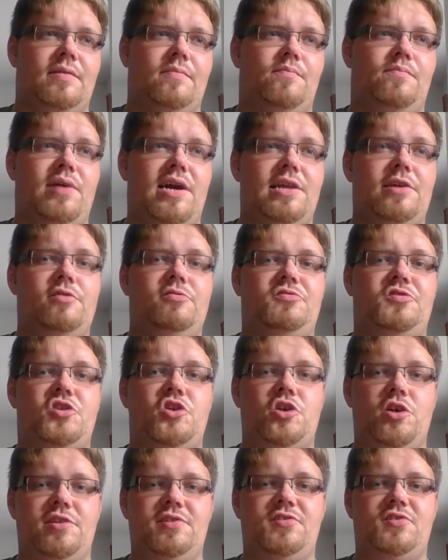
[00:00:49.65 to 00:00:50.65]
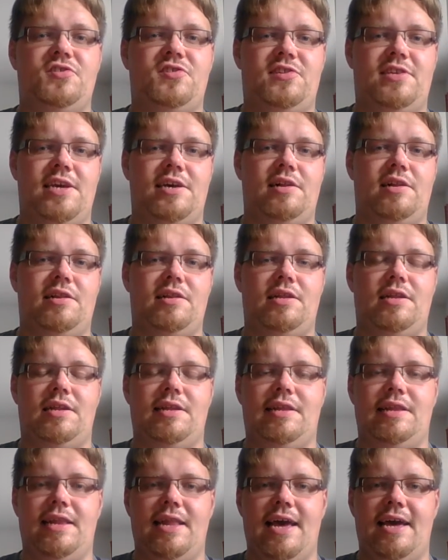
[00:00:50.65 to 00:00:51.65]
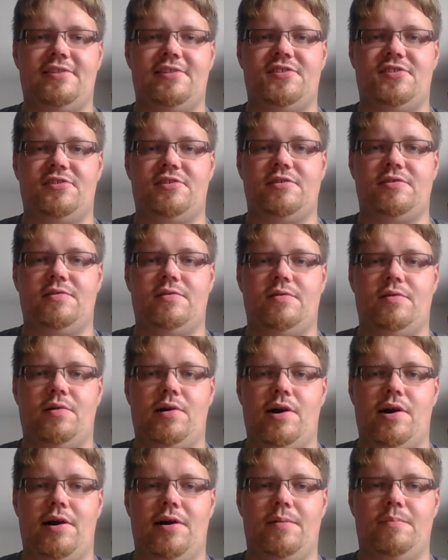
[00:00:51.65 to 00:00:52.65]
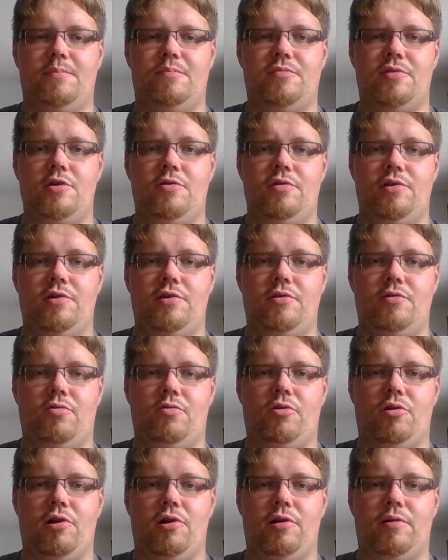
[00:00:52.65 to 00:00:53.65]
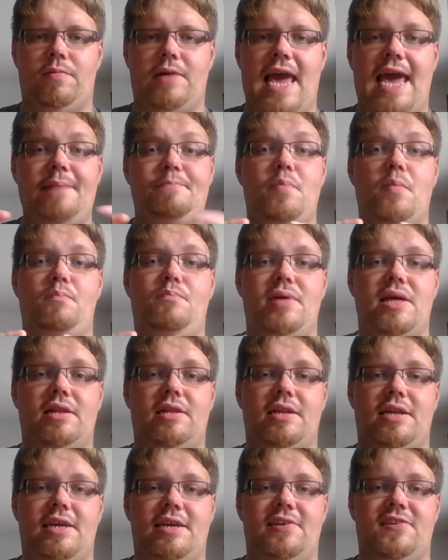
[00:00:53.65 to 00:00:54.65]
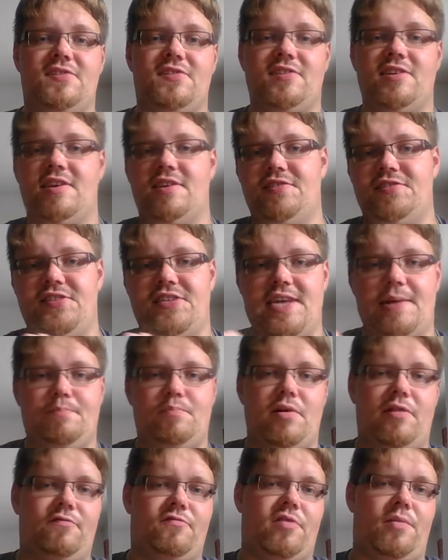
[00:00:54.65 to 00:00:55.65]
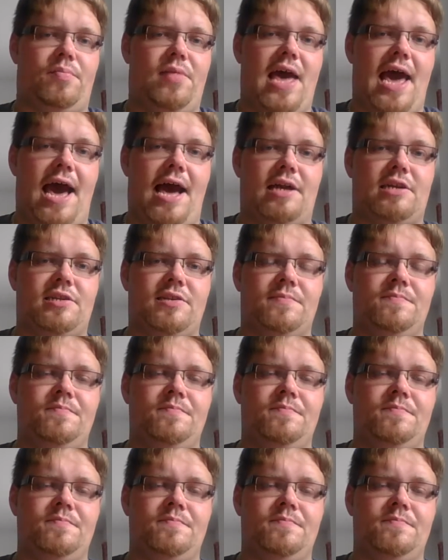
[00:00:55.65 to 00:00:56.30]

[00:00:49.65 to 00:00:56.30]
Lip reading: But you should still list your capabilities separate from that.